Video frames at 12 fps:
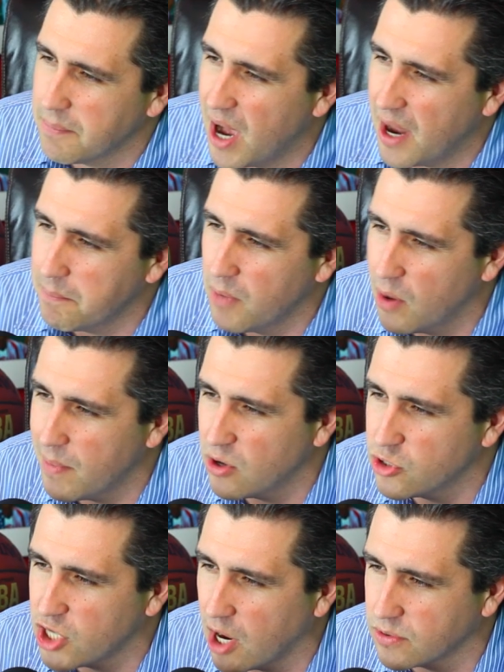Lamont
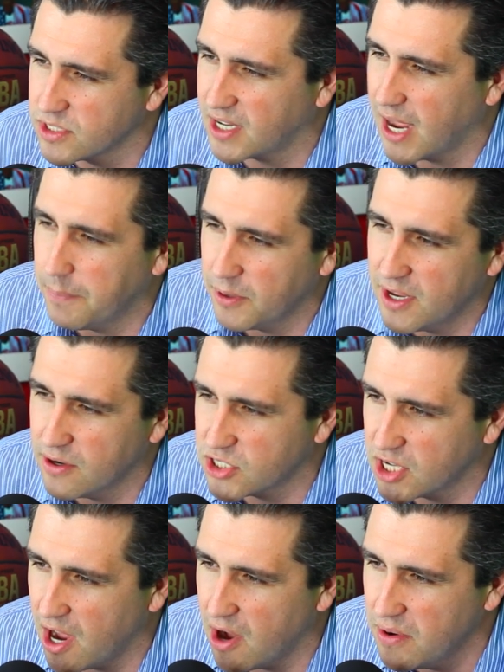Momo Jones. A couple
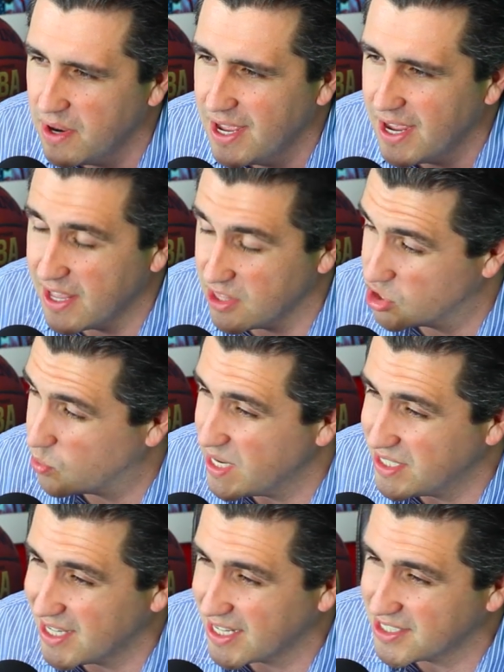years ago in the
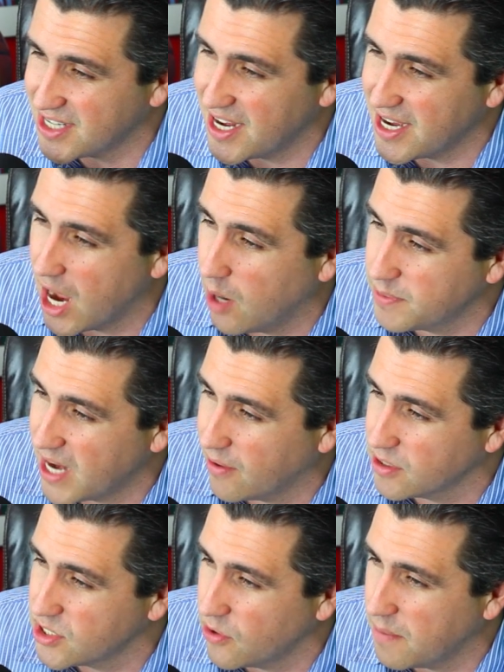Sweet 16, helped
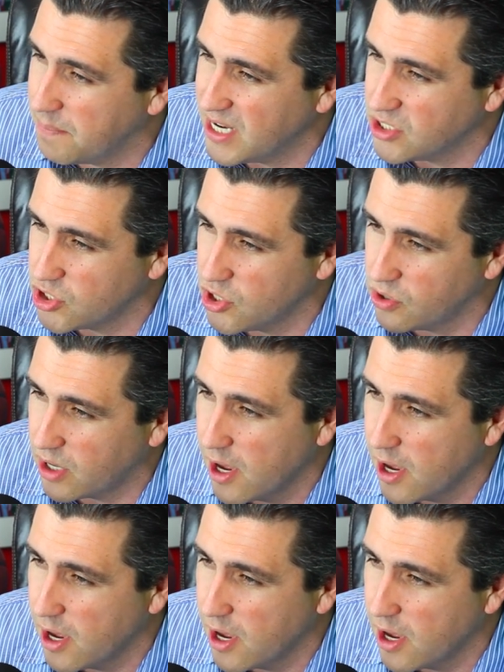Arizona beat Duke.